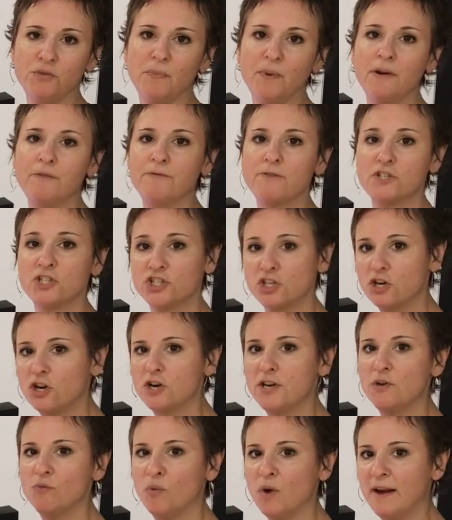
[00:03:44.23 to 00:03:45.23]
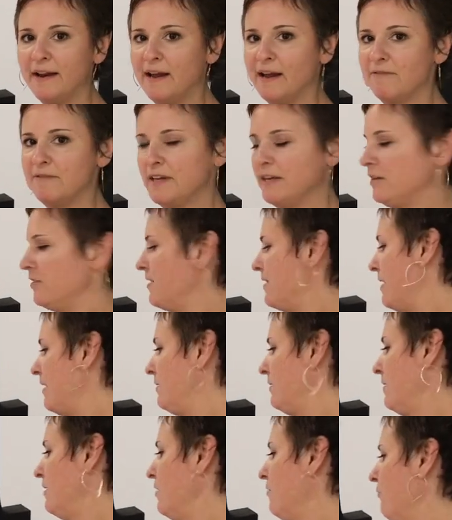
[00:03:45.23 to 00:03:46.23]
but for sure you want to have the
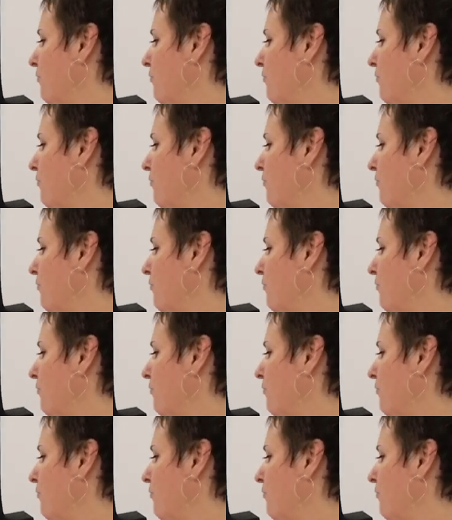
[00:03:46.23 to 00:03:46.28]
internet